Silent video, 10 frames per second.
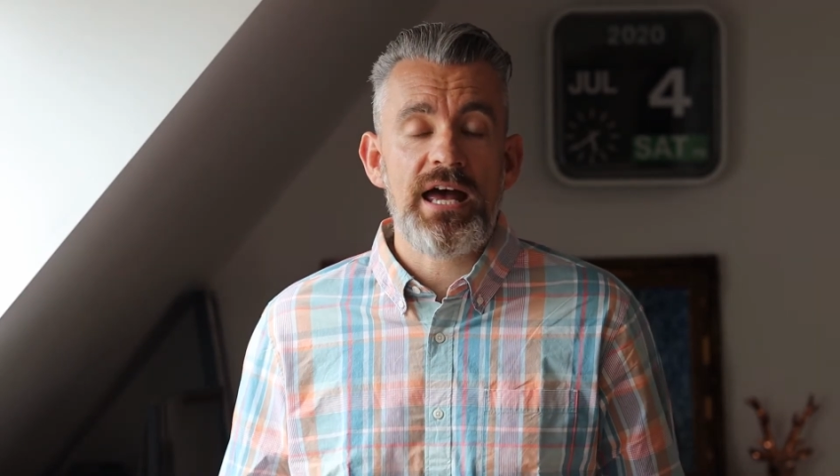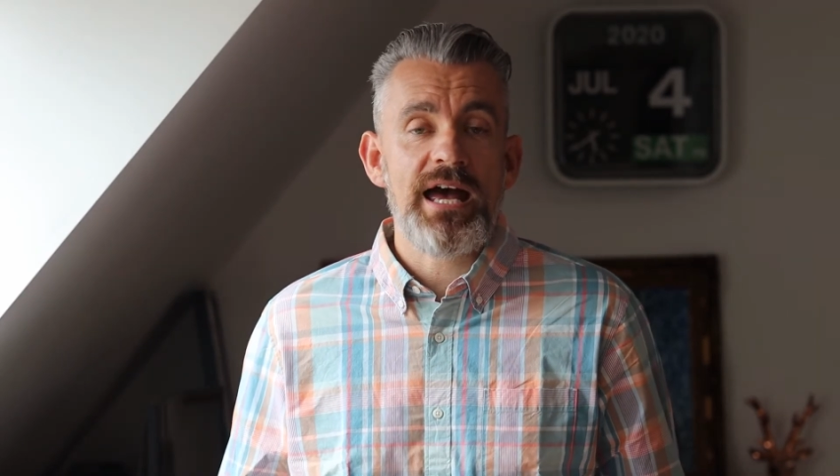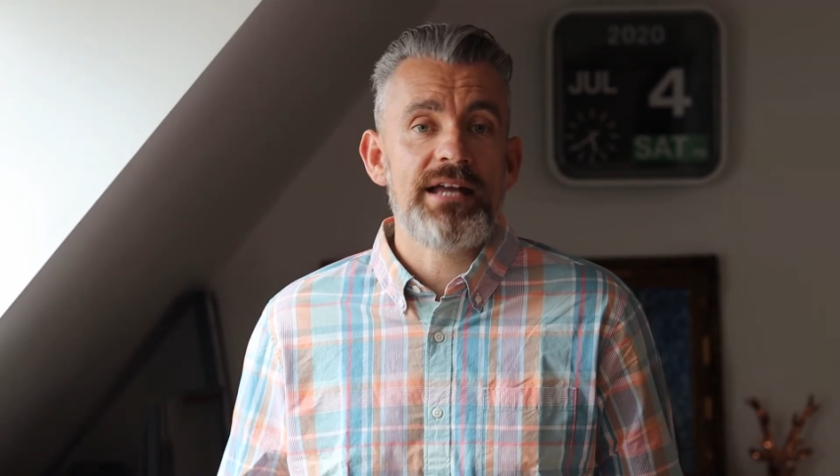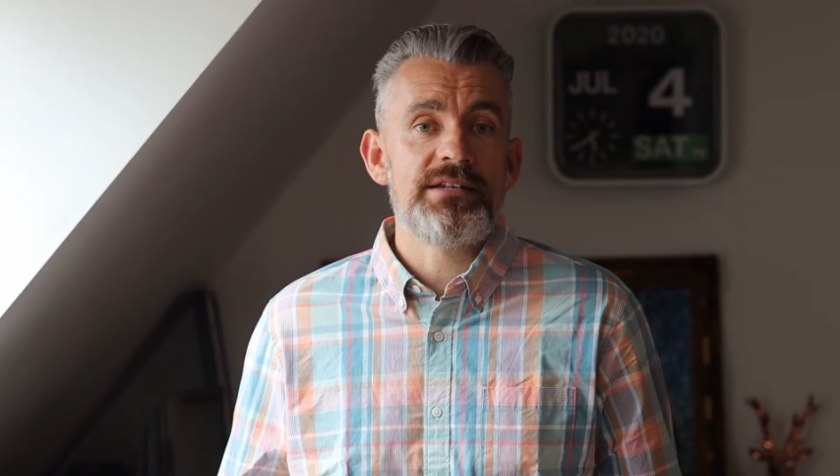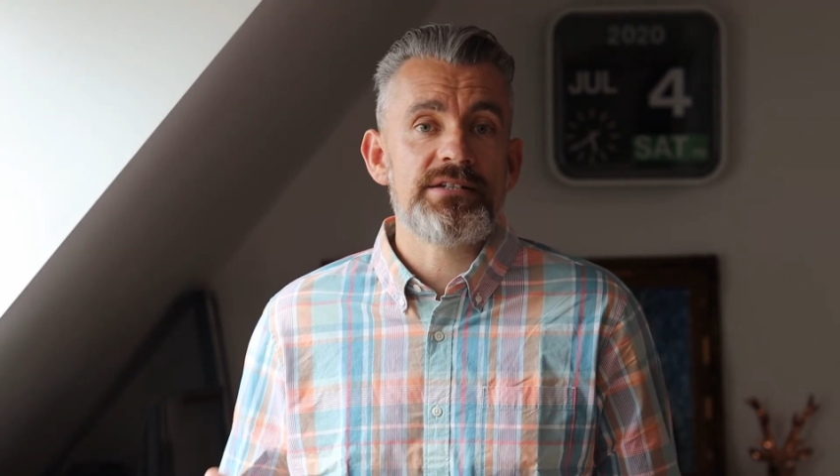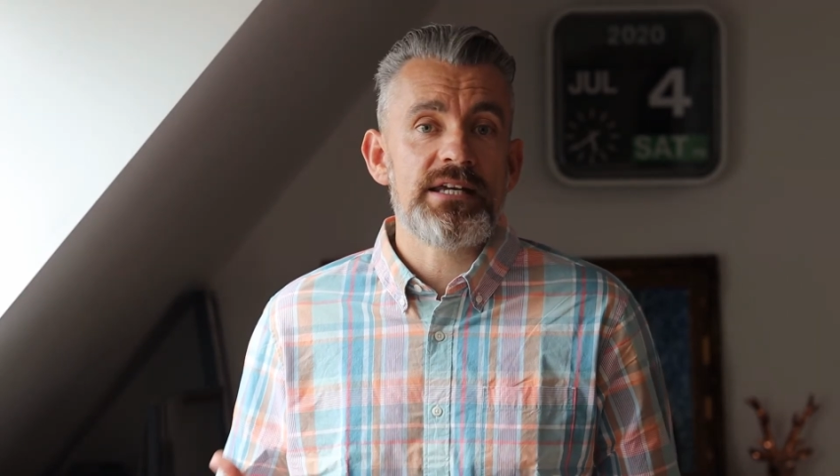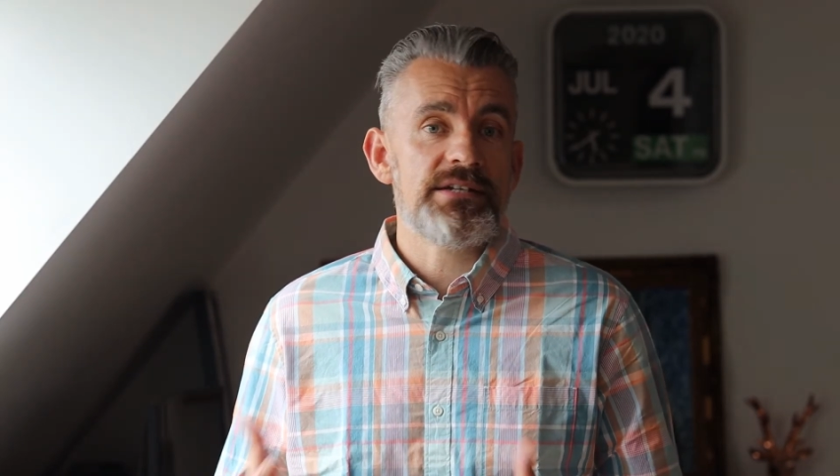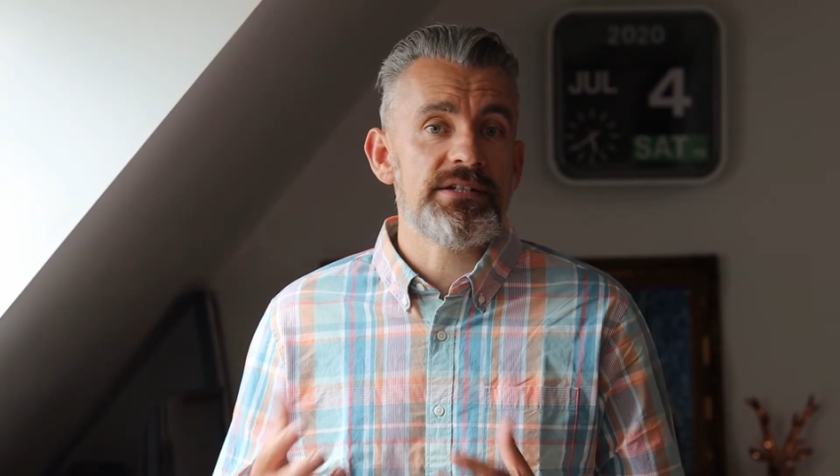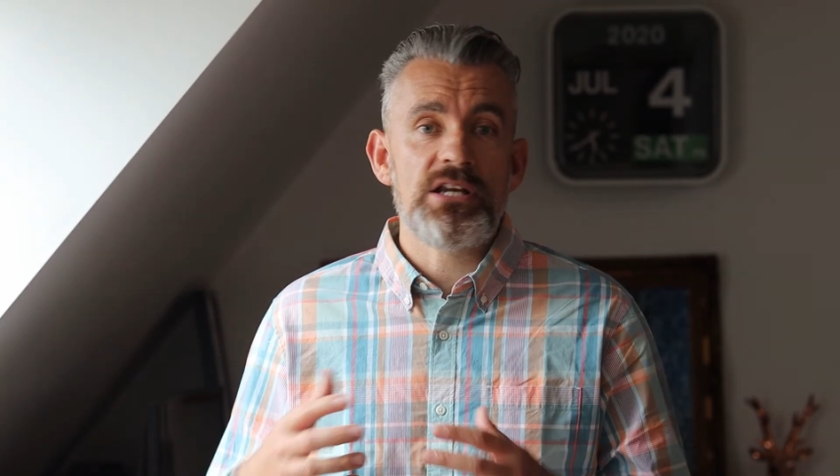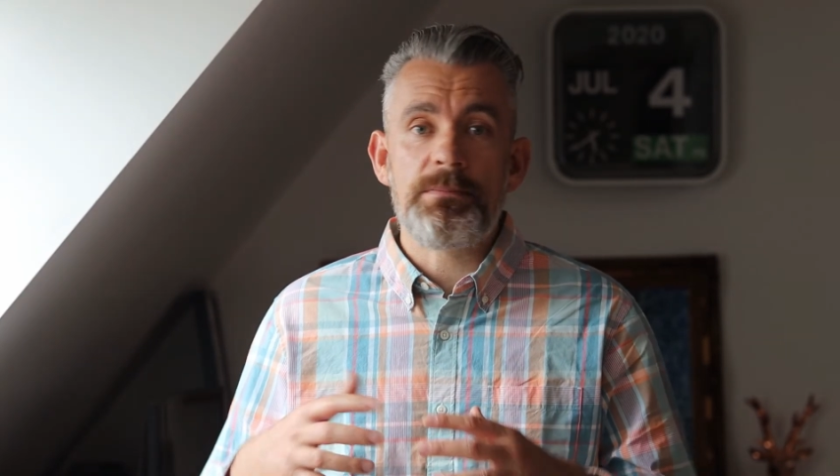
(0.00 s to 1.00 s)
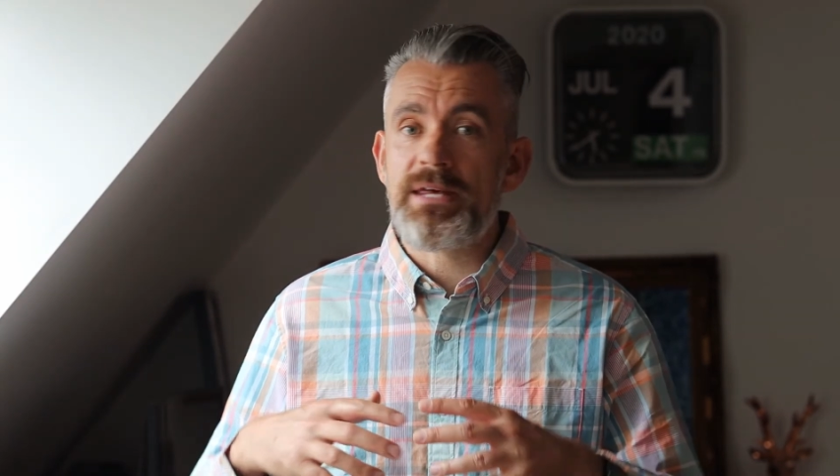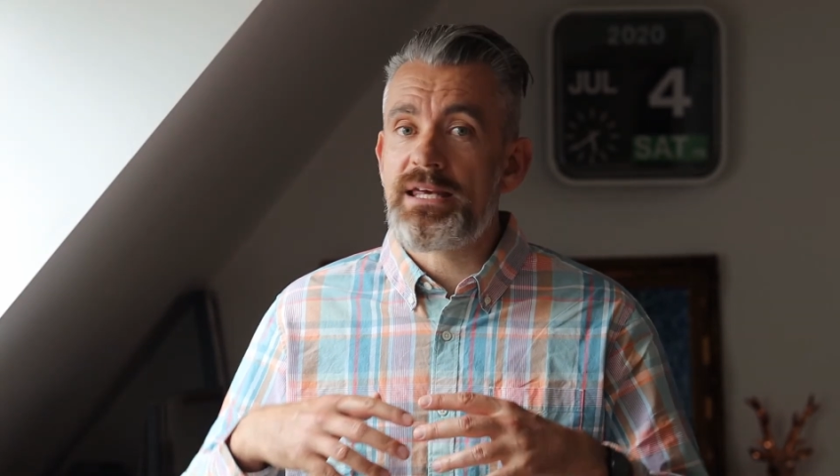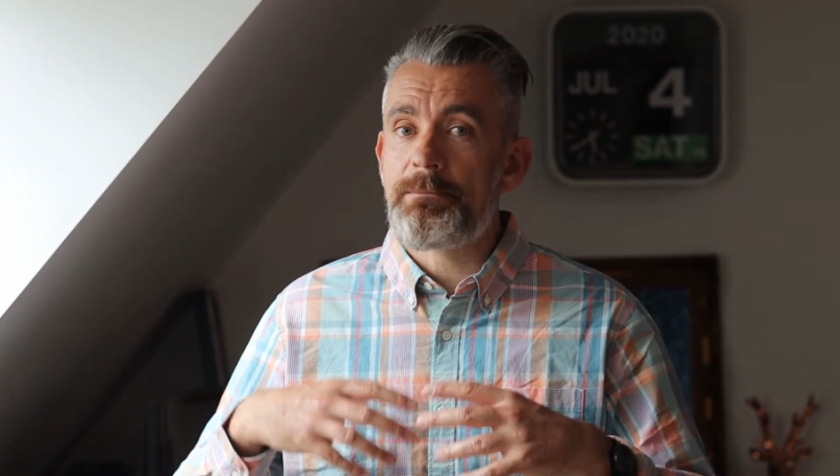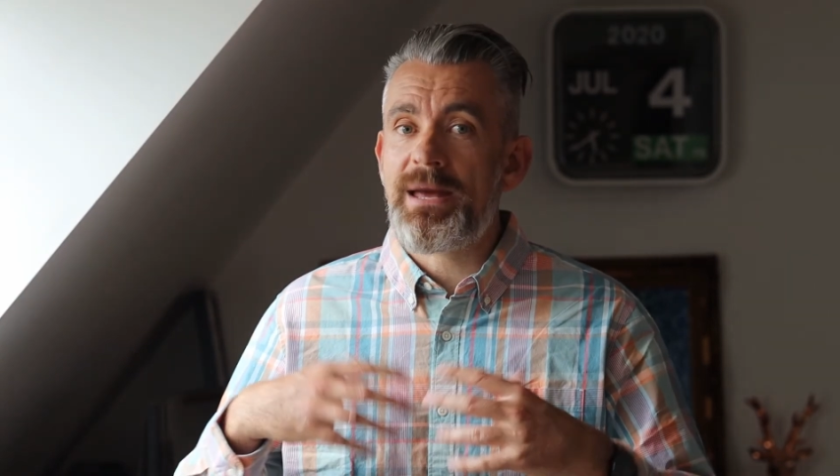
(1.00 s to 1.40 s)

and it's going to be